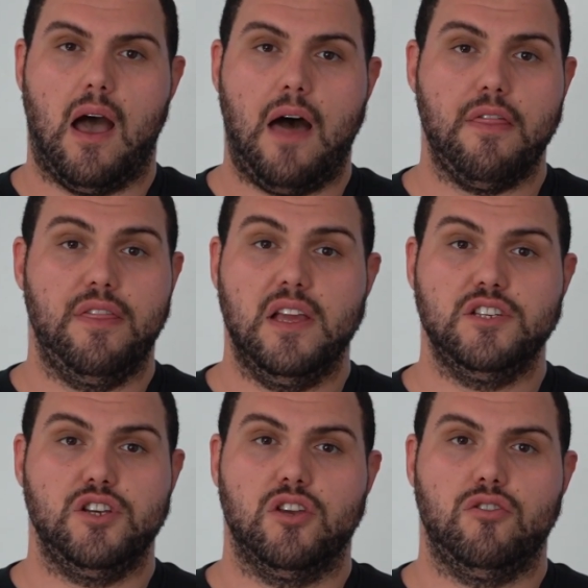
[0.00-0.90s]
Other
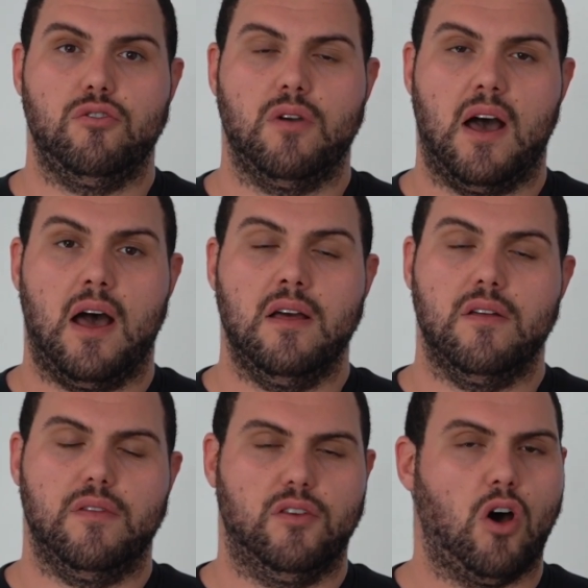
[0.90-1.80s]
things you can do are
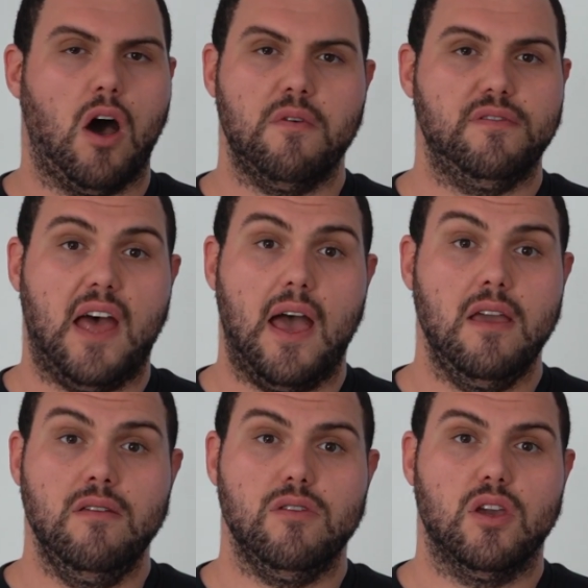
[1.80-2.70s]
the time of
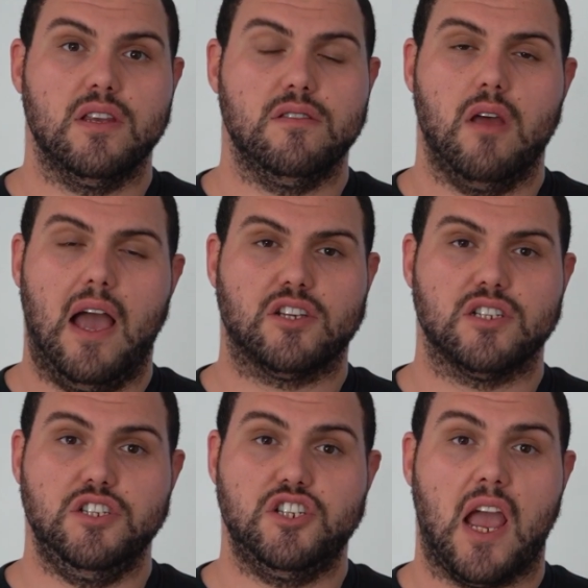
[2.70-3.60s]
day. You can
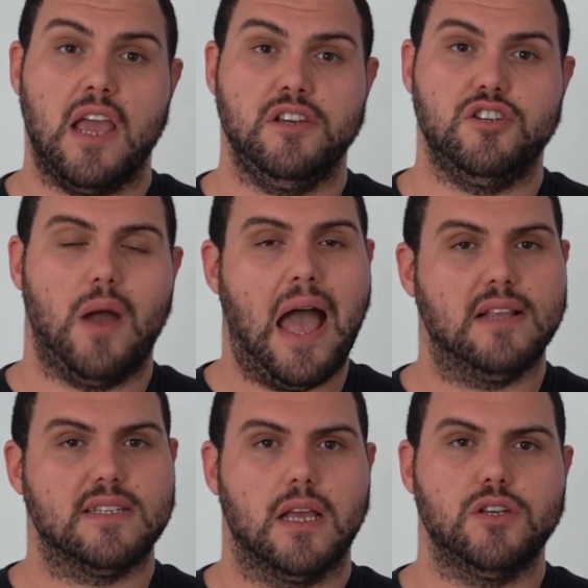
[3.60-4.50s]
actually change your
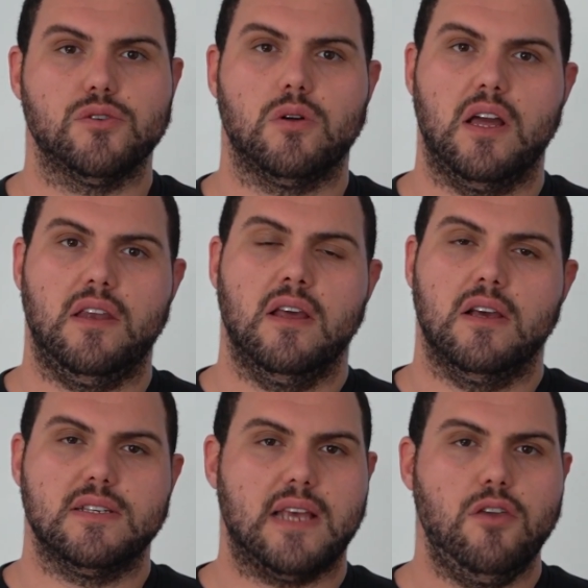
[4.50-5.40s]
ad schedule, and
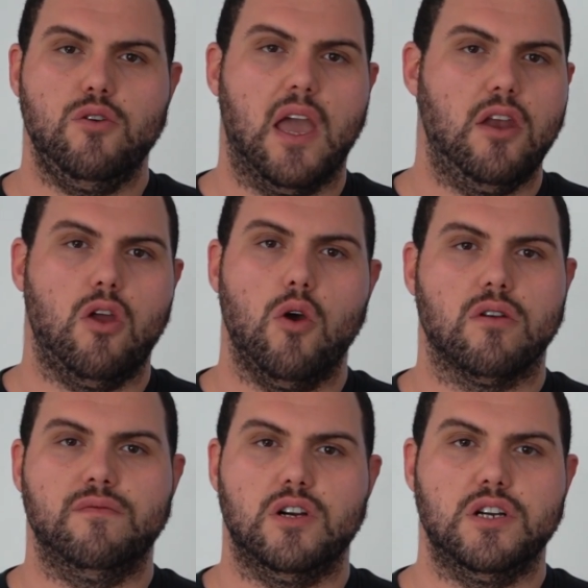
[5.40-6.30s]
say you get no
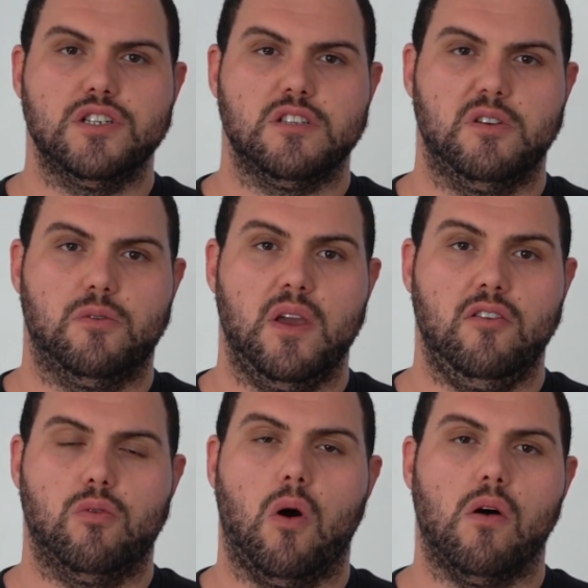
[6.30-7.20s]
conversions
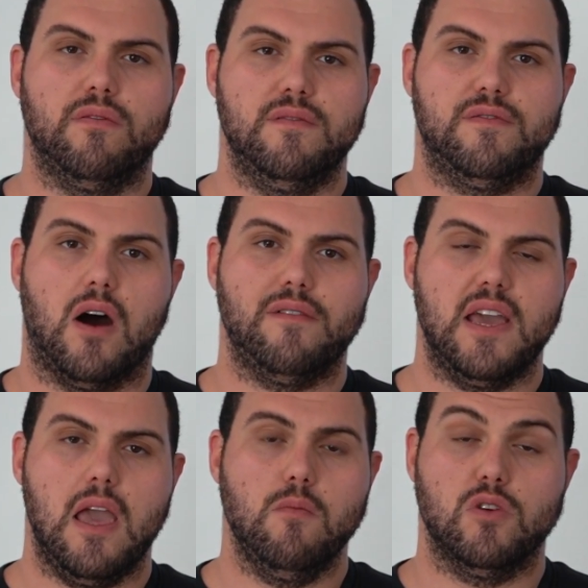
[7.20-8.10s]
between 12 and 5
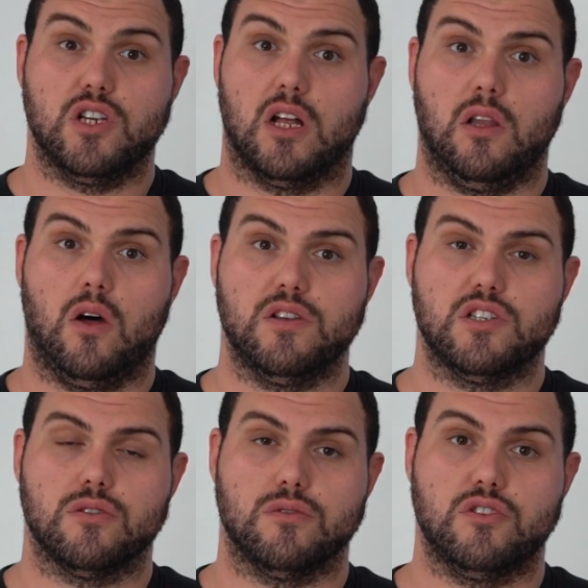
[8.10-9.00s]
a.m., which a lot of
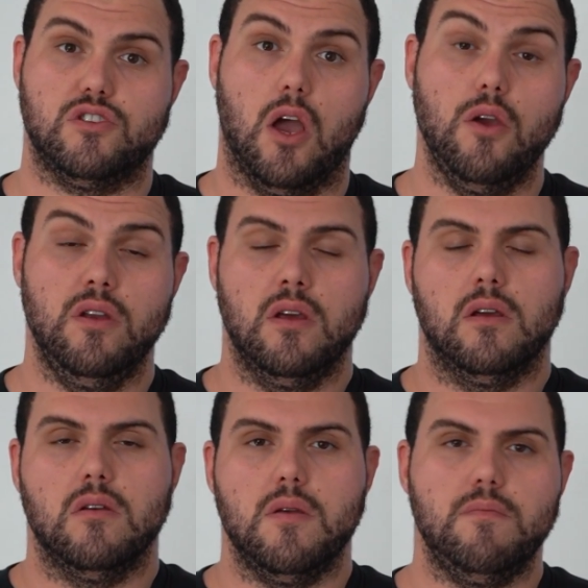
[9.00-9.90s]
stores don't.
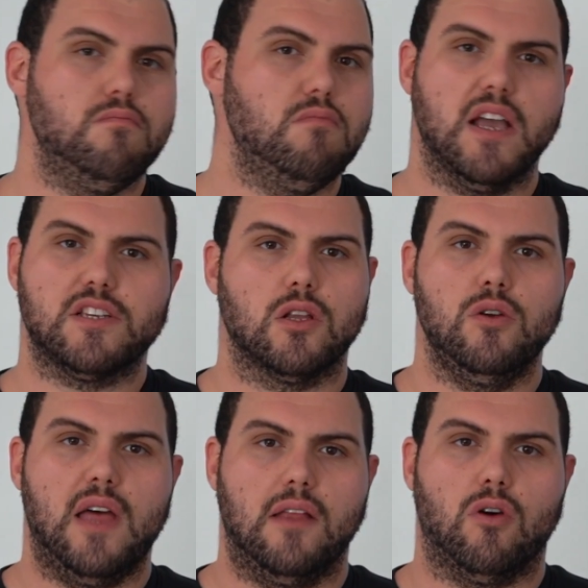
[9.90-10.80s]

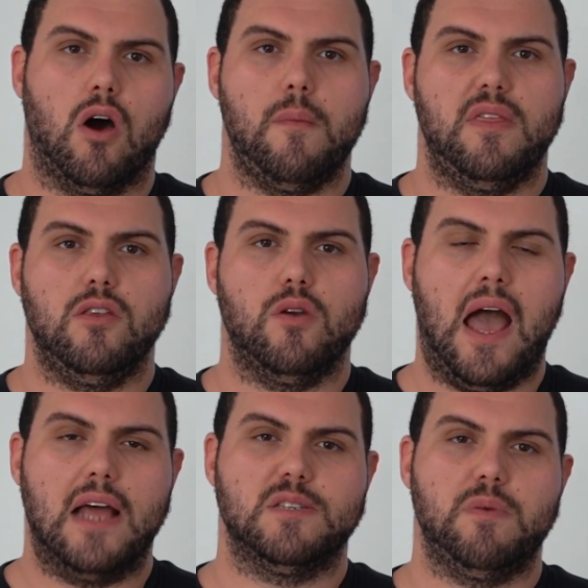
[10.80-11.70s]
Exclude that time and then your
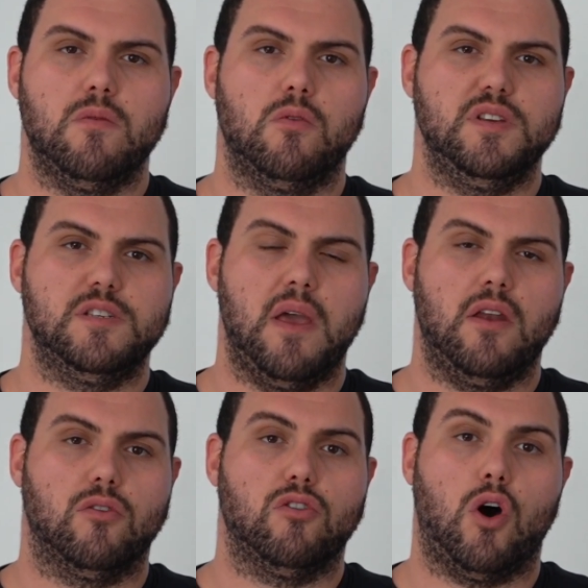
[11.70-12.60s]
ad spend will be
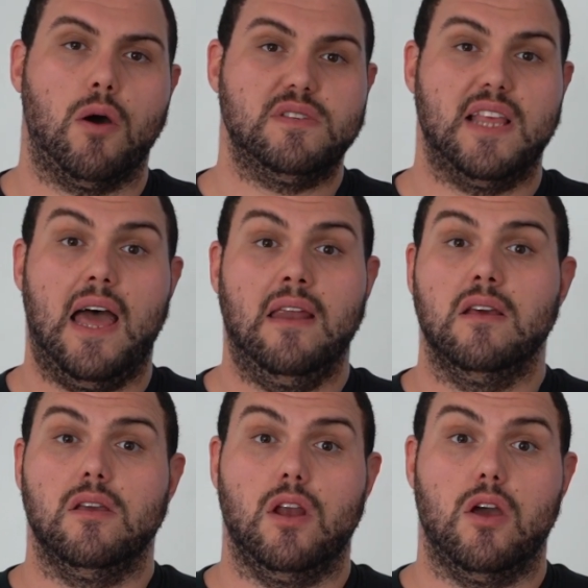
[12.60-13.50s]
spent on times that
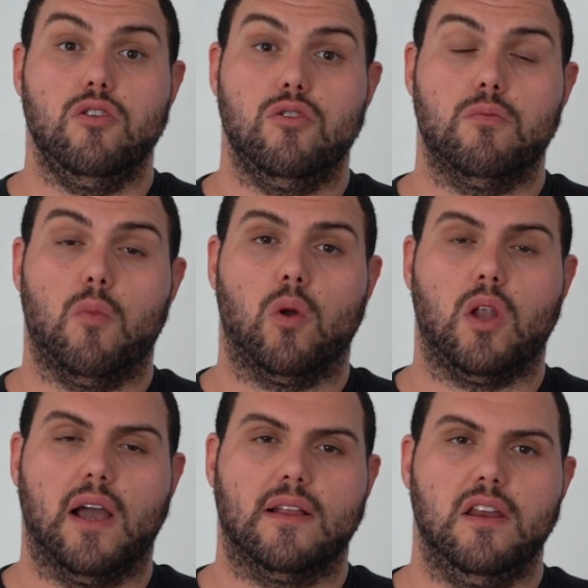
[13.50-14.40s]
you're more
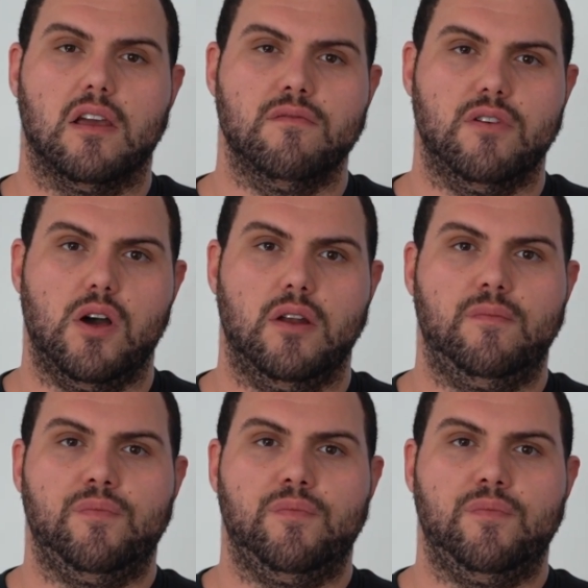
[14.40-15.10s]
likely to convert.